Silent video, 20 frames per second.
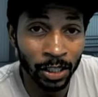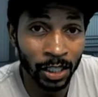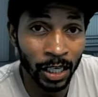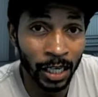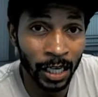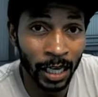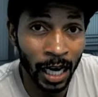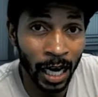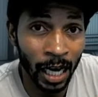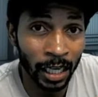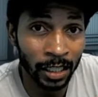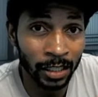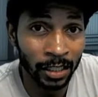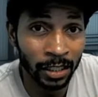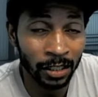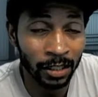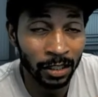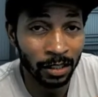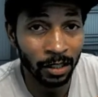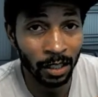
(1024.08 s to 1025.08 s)
and knowledge
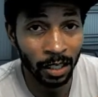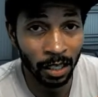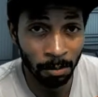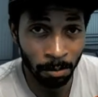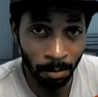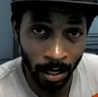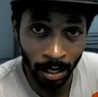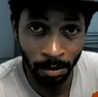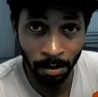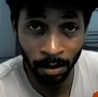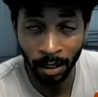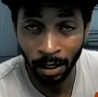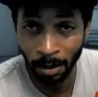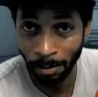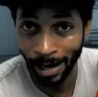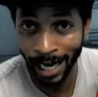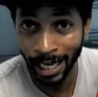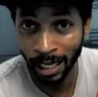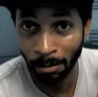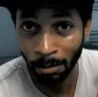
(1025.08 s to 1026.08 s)
in the
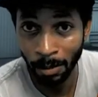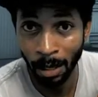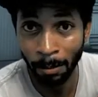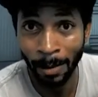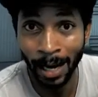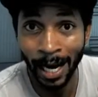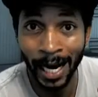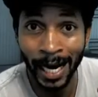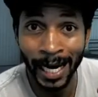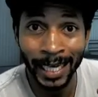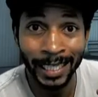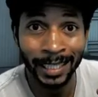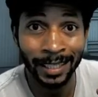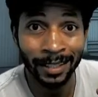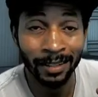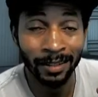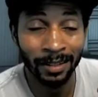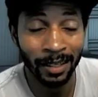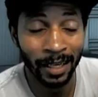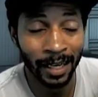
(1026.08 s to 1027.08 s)
back of my mind,
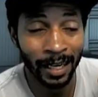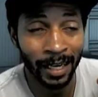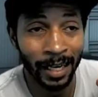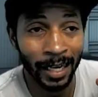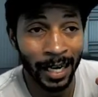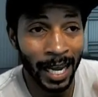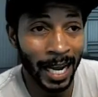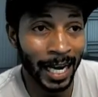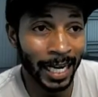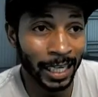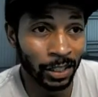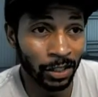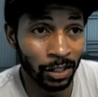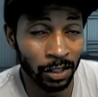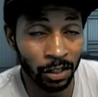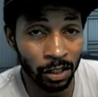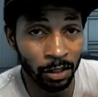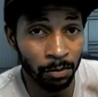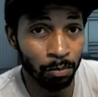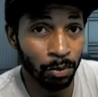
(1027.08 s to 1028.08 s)
and I actually
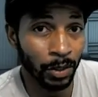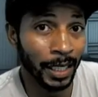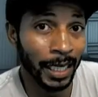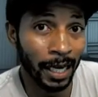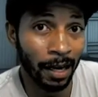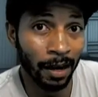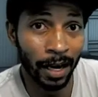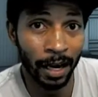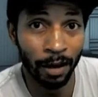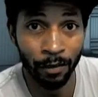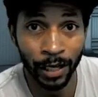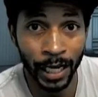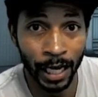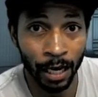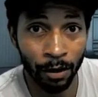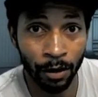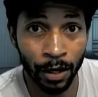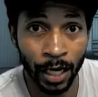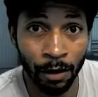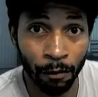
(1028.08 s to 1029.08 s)
just bring it out every now and
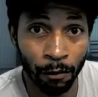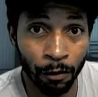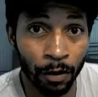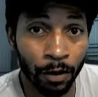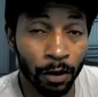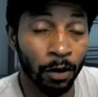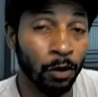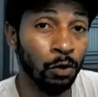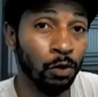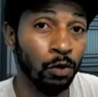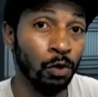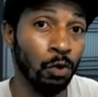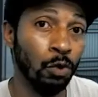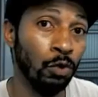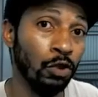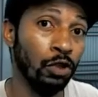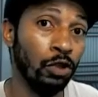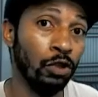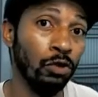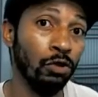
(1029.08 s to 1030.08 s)
then for those who
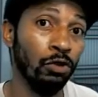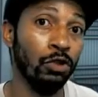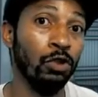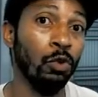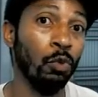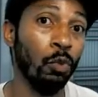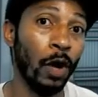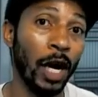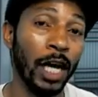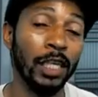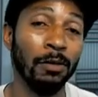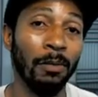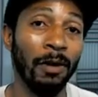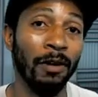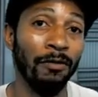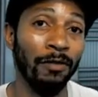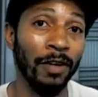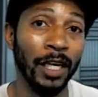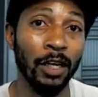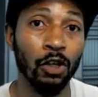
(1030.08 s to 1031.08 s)
choose to watch my
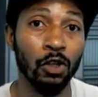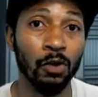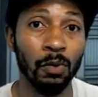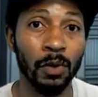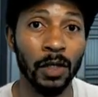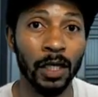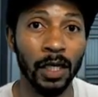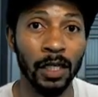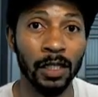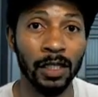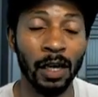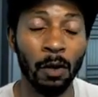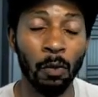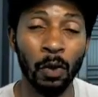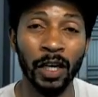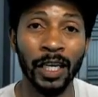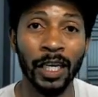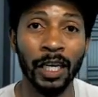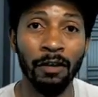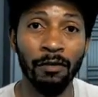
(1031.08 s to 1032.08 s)
videos, because I want to
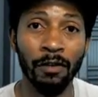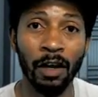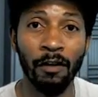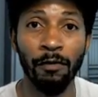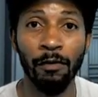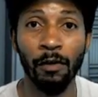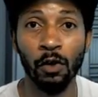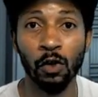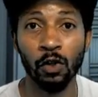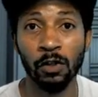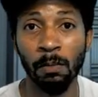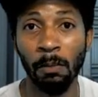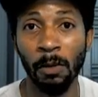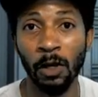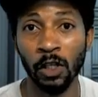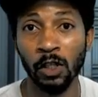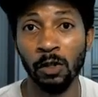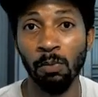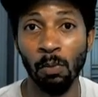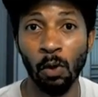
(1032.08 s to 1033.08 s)
give y'all folks much
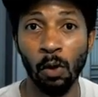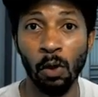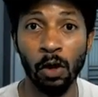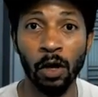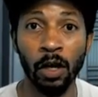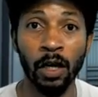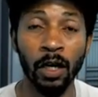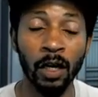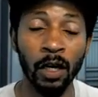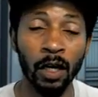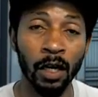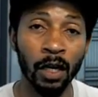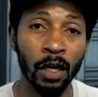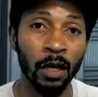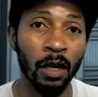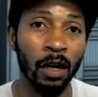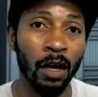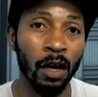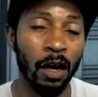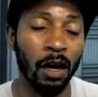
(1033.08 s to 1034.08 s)
more
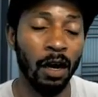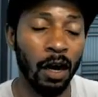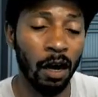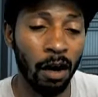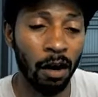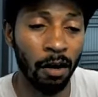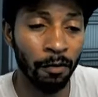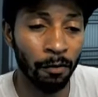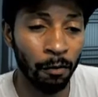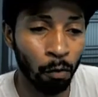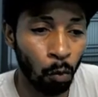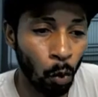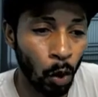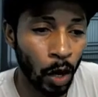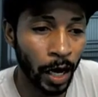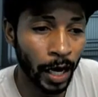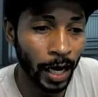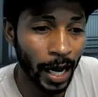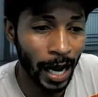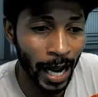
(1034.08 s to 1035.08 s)
of what
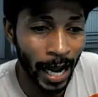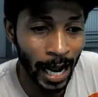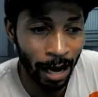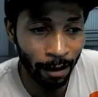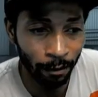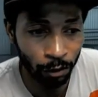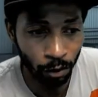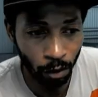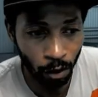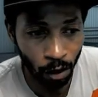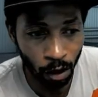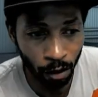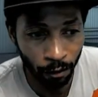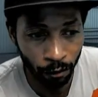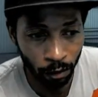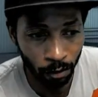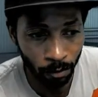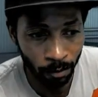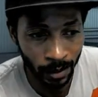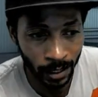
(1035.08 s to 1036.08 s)
I have to offer,
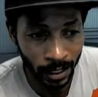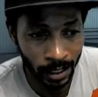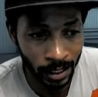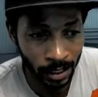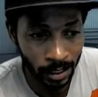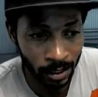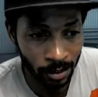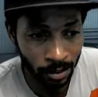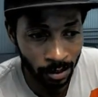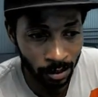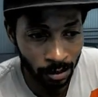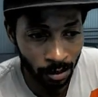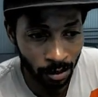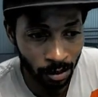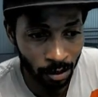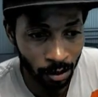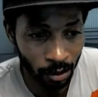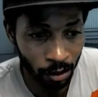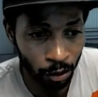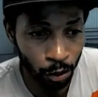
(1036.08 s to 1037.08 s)
because
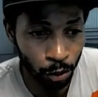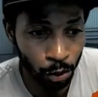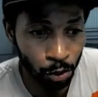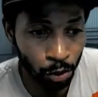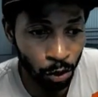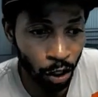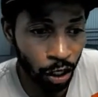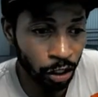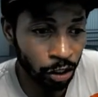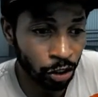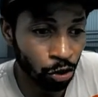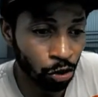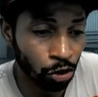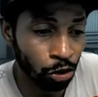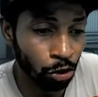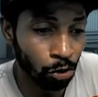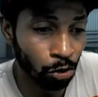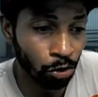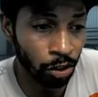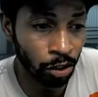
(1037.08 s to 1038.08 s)
you are
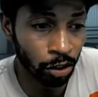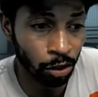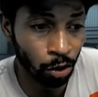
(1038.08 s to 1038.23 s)
choosing to